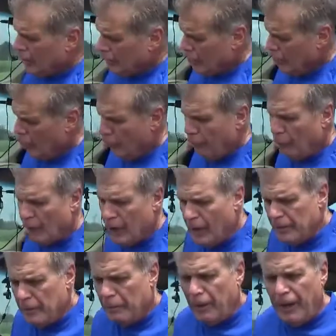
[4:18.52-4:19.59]
No foot on
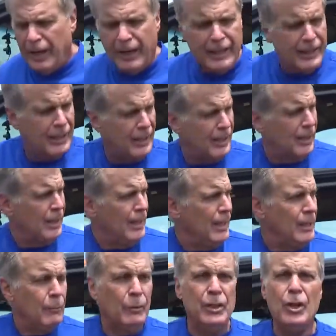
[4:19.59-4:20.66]
the brake.
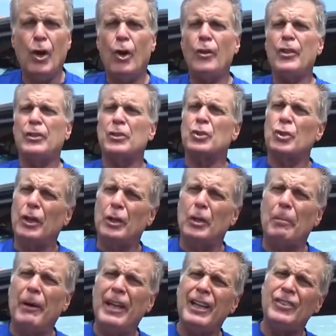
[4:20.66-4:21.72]
We know that the trailer
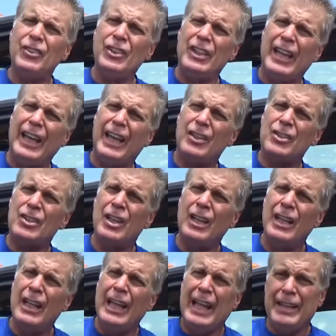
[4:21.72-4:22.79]
brake is engaged,
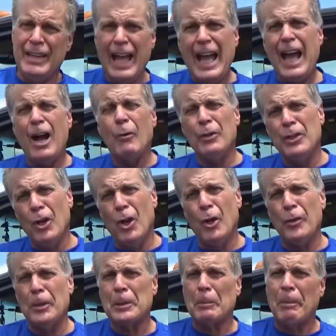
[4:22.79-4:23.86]
and now we know
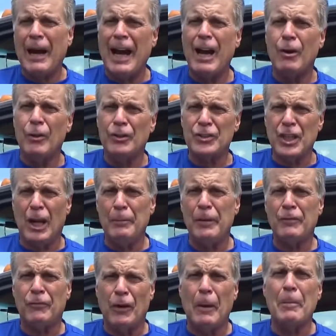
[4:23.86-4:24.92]
that the power is coming
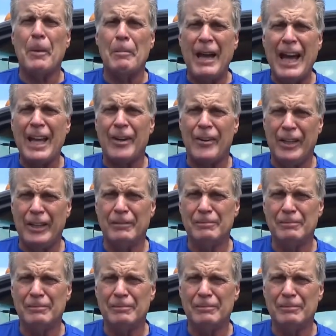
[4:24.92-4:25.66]
from the battery.